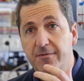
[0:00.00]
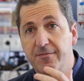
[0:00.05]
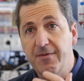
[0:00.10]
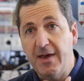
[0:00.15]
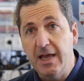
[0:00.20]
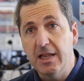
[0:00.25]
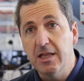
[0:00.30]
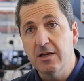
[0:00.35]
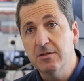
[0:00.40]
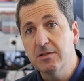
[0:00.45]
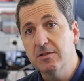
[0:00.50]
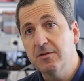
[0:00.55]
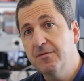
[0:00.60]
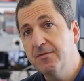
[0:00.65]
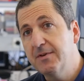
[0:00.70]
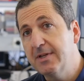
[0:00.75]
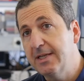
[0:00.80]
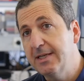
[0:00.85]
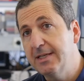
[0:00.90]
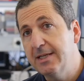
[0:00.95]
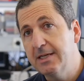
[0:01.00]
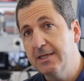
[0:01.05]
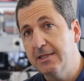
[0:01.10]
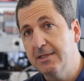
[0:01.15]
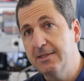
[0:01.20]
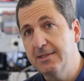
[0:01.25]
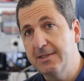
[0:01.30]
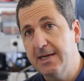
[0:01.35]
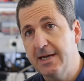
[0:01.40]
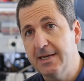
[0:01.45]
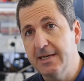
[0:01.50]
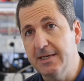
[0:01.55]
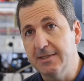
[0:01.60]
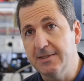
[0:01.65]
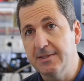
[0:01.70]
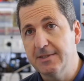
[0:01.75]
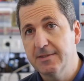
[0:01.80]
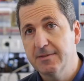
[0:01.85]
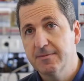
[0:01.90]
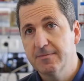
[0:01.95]
failures of clinical
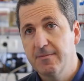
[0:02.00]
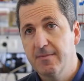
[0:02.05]
studies.